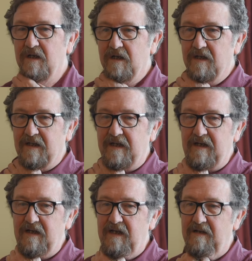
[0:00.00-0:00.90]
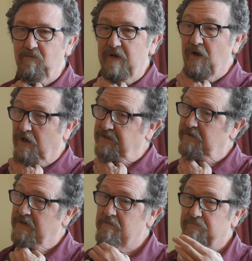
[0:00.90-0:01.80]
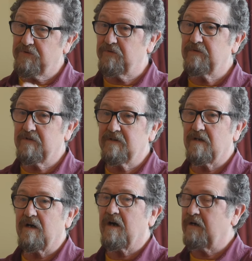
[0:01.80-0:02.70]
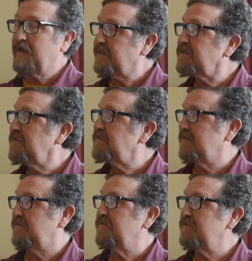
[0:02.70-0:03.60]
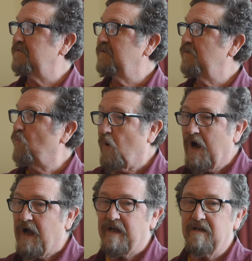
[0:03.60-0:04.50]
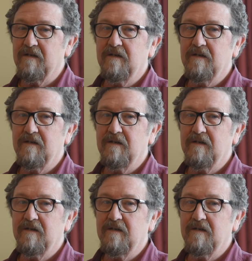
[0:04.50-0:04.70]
And we also impute that there are essences. Why?